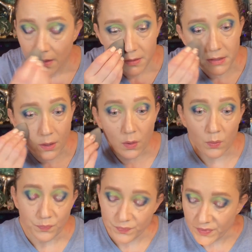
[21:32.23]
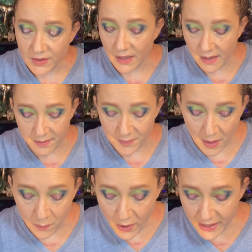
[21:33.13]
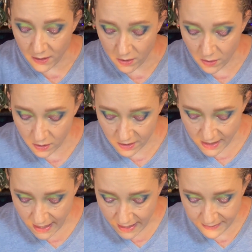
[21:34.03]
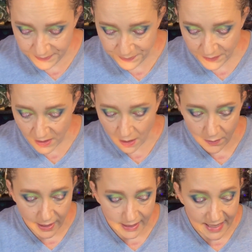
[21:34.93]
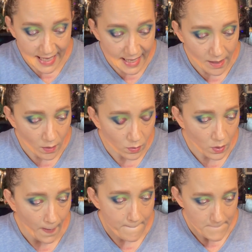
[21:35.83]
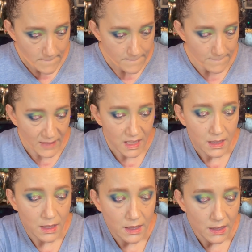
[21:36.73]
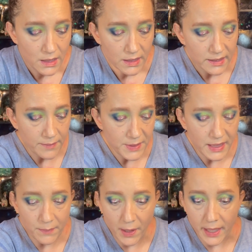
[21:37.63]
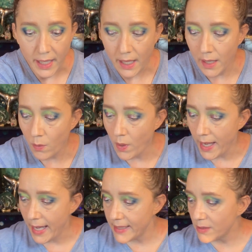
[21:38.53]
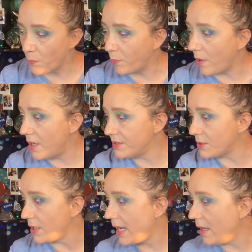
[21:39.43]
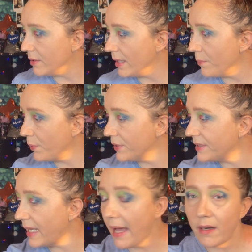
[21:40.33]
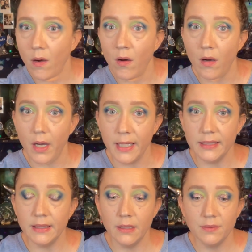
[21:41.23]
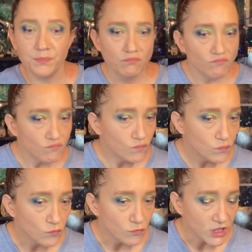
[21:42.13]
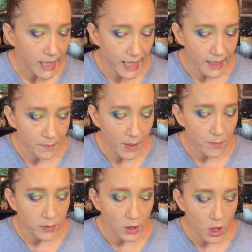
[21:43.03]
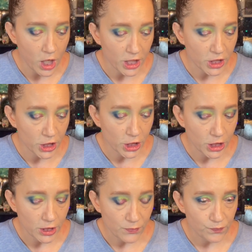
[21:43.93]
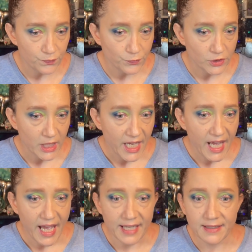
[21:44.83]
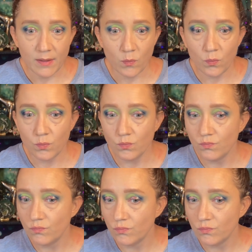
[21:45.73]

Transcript: So, I'm waiting on all of that. All right, now, let me get my LYS bronzer out and put that on. And my blush. And then,